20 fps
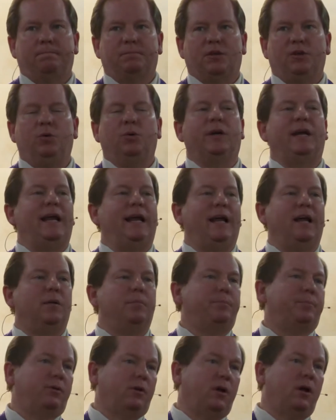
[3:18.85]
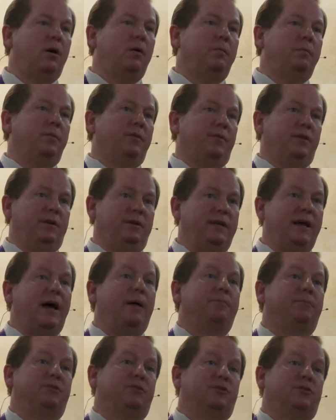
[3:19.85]
You can't plumb the
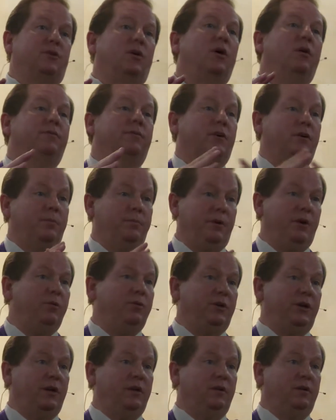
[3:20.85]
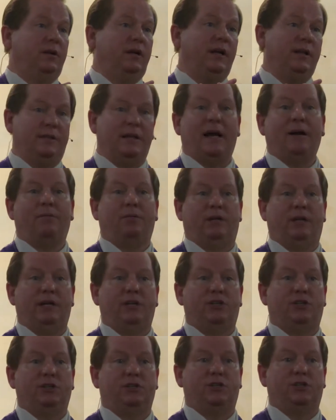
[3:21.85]
depths of communion in that
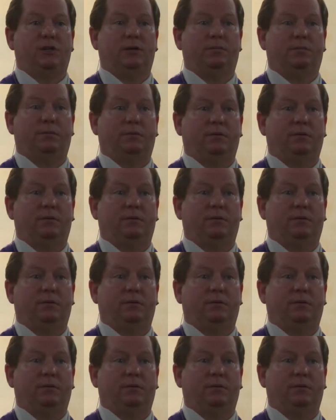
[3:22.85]
relationship.